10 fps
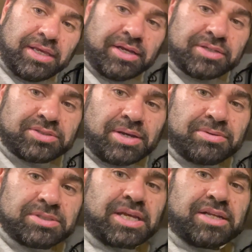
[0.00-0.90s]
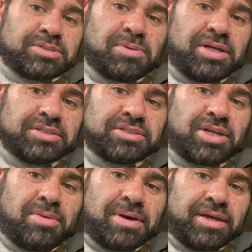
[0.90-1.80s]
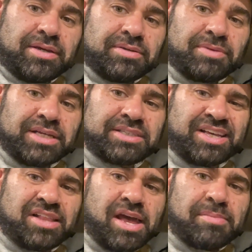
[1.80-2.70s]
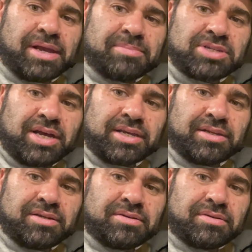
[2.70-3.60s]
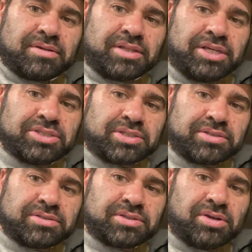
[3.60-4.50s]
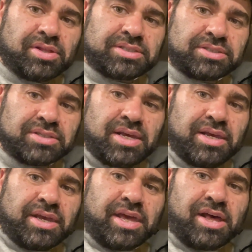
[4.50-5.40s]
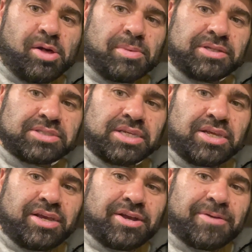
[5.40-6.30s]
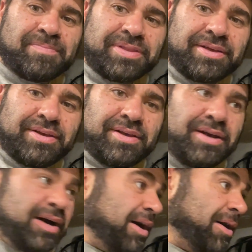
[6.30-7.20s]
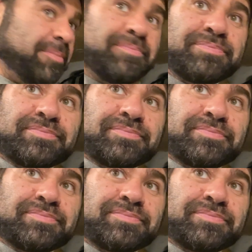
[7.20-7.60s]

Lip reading: gear, so that one's kind of small. This is all my, when I say climbing, I'm talking glaciers. So this is helmets in here. I